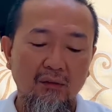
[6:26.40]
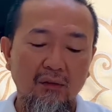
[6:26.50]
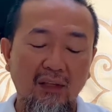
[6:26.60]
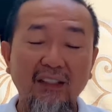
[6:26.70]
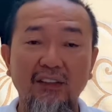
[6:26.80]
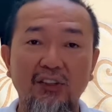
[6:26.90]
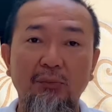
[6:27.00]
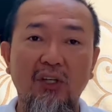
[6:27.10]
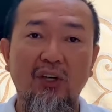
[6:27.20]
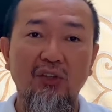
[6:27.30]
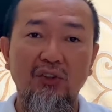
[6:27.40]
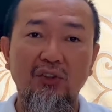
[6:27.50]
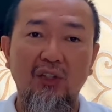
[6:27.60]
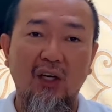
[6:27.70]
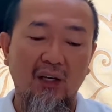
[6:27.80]
laces,
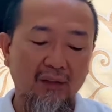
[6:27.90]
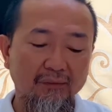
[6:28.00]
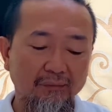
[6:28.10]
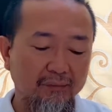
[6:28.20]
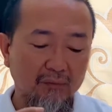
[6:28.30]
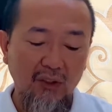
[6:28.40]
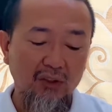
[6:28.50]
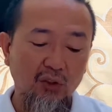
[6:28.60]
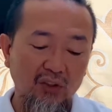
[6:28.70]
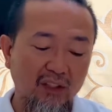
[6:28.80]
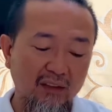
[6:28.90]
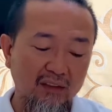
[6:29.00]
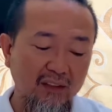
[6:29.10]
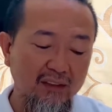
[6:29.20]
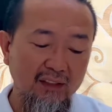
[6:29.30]
because this could get
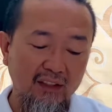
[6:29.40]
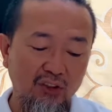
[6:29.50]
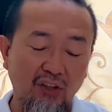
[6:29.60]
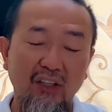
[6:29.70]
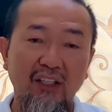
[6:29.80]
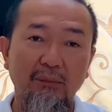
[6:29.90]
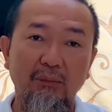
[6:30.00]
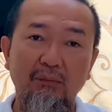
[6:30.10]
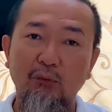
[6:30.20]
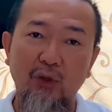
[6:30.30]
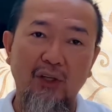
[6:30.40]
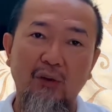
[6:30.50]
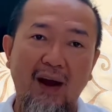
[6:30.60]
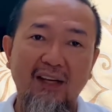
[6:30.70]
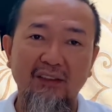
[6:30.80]
easily dirty with the
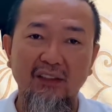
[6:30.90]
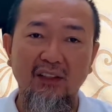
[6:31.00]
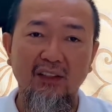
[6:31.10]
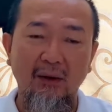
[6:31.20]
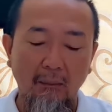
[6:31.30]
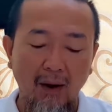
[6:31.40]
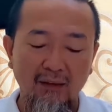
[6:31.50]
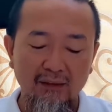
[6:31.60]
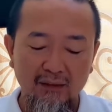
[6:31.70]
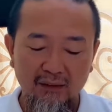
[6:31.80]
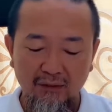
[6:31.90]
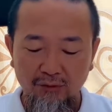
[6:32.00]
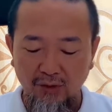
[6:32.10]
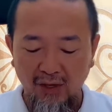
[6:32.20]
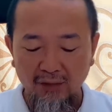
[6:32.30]
grass and the mud and stuff.
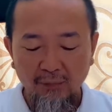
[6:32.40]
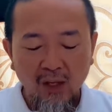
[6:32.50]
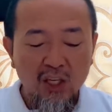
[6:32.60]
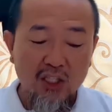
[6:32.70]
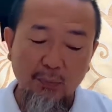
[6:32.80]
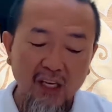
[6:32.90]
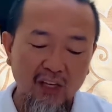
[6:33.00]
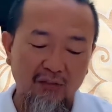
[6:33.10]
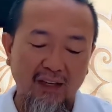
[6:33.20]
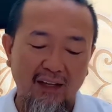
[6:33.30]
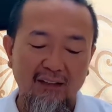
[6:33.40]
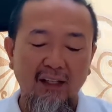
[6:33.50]
Okay, speaking of that,